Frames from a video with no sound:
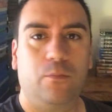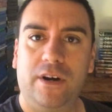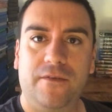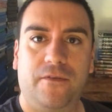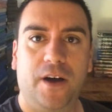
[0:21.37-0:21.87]

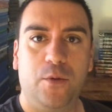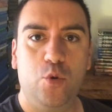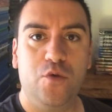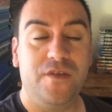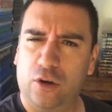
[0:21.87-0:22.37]
Pretty fun
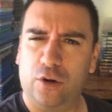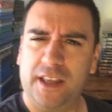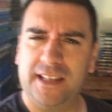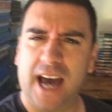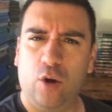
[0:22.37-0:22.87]
movie. Heard
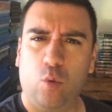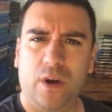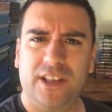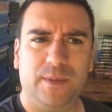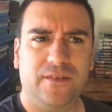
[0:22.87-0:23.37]
the title
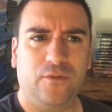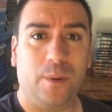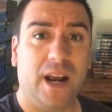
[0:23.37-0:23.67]
once before,